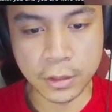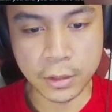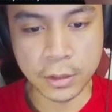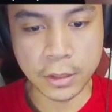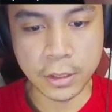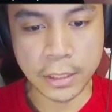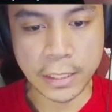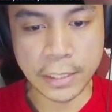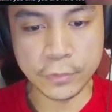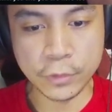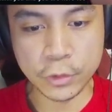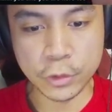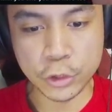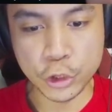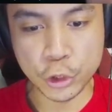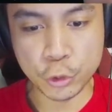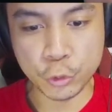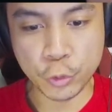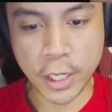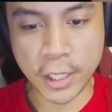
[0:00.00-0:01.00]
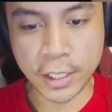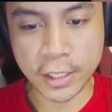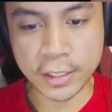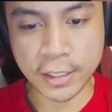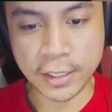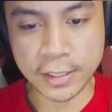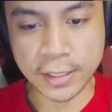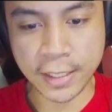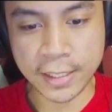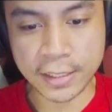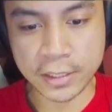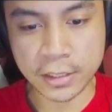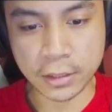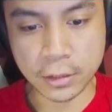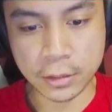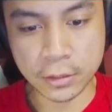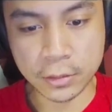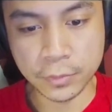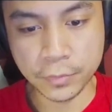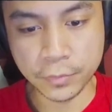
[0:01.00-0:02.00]
Evil Dragon
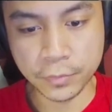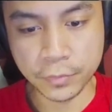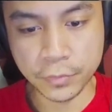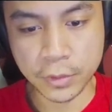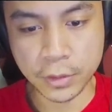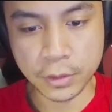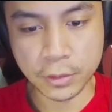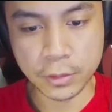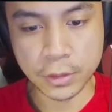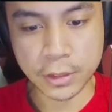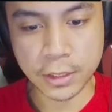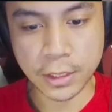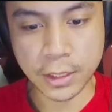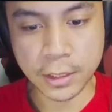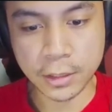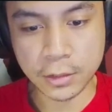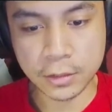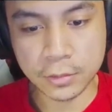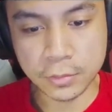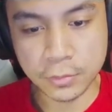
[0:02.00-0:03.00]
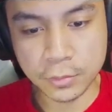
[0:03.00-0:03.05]
Ananta. He's got